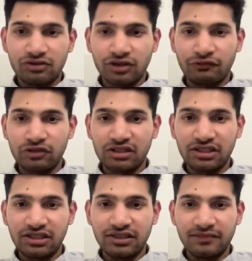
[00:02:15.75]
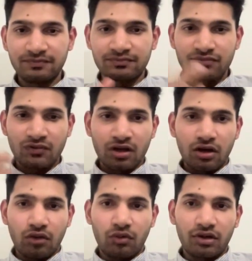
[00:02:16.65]
So if you see here,
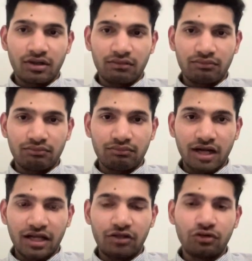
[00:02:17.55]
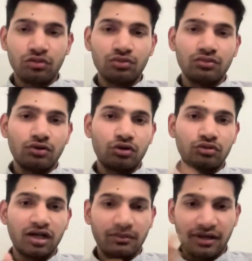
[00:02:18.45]
what I do,
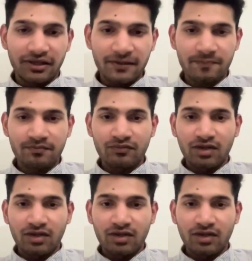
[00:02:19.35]
who am I,